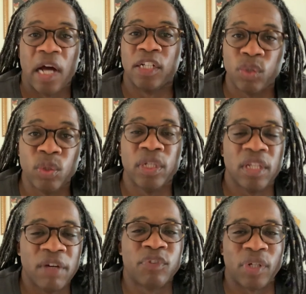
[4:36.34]
I truly
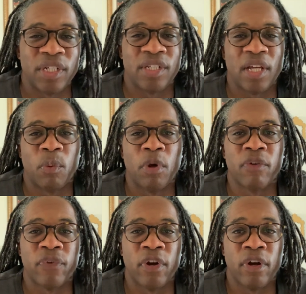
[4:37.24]
love Tracey. I
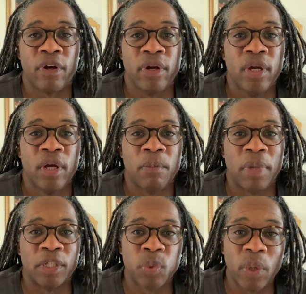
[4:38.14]
worked for her
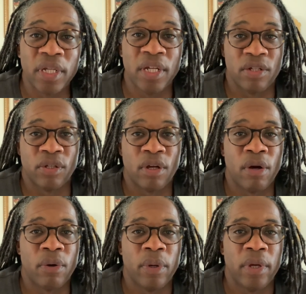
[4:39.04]
about 20 years
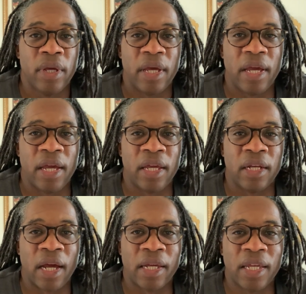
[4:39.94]
ago,
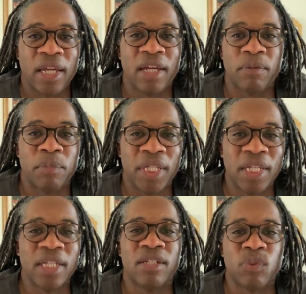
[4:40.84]
and I can't
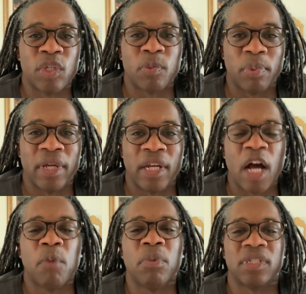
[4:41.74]
begin to explain
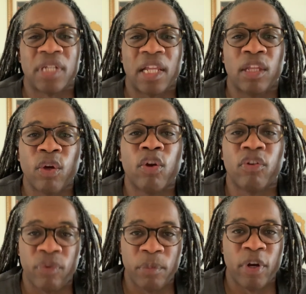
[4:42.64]
how much I
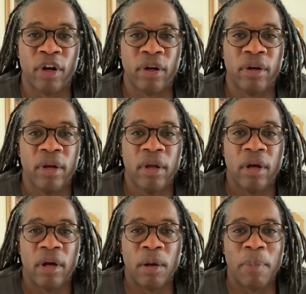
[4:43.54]
learned from her
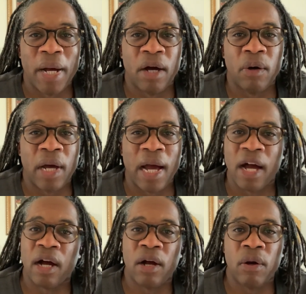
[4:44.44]
about
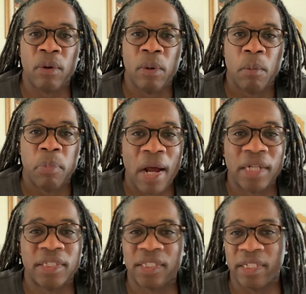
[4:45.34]
how
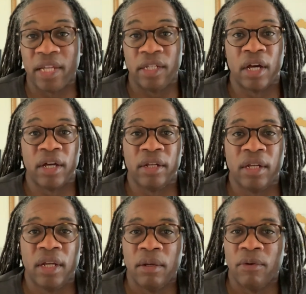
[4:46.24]
projects get
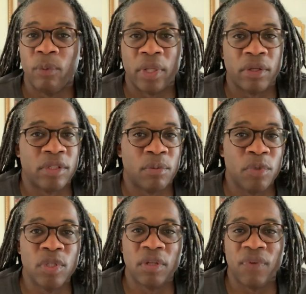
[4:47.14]
done, whether it's a
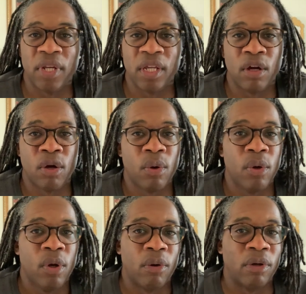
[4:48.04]
music
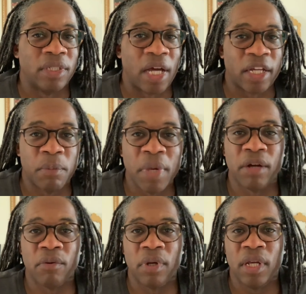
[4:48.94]
video or a
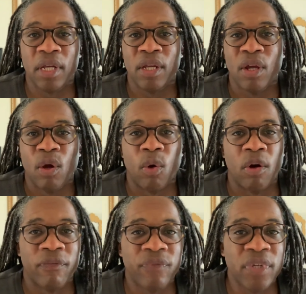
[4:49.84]
documentary
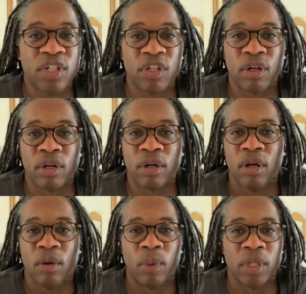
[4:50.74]
or a feature,
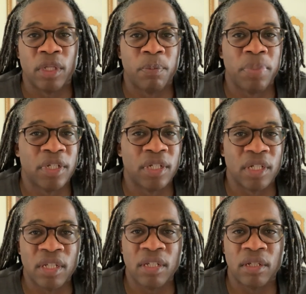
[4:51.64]
whether you're
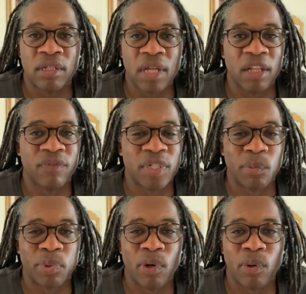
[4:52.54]
pitching
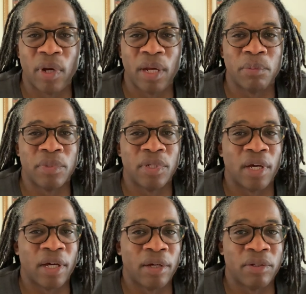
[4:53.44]
television programs,
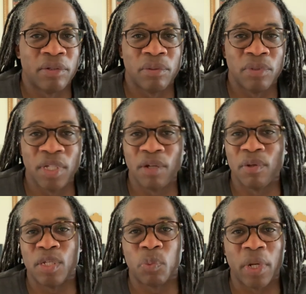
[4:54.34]

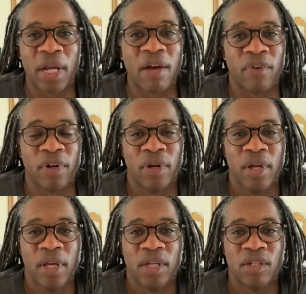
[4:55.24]
series, whatever.
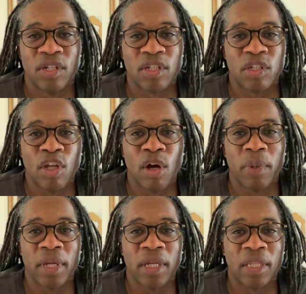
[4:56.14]
Just
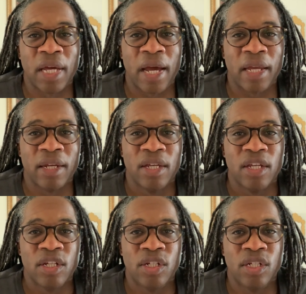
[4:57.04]
knowing that
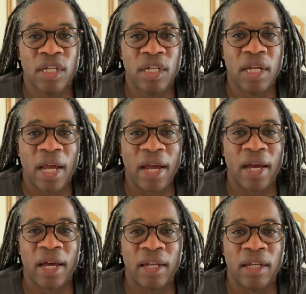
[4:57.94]
she
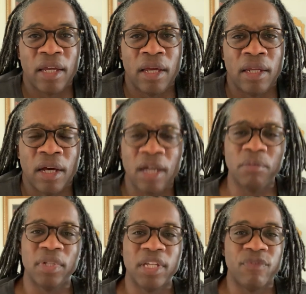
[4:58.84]
had an
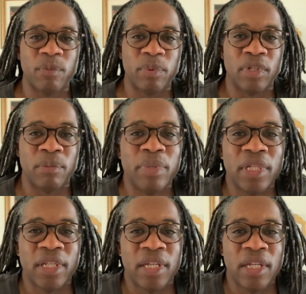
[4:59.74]
unbelievable
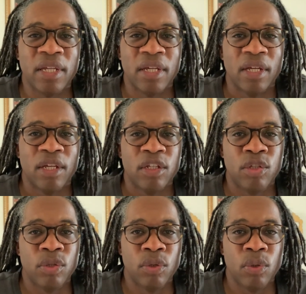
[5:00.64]
ability
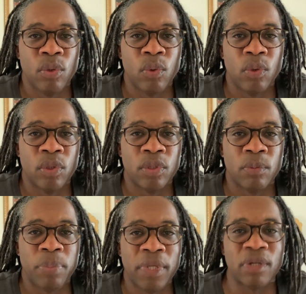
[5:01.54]
to
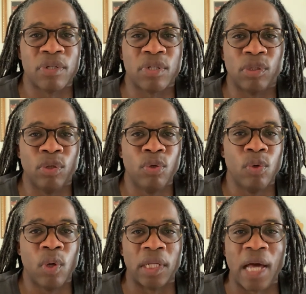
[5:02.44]
pierce
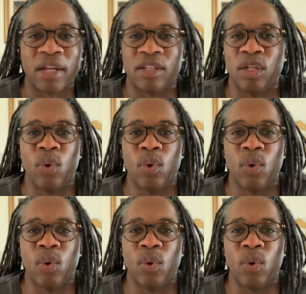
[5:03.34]
through a lot of the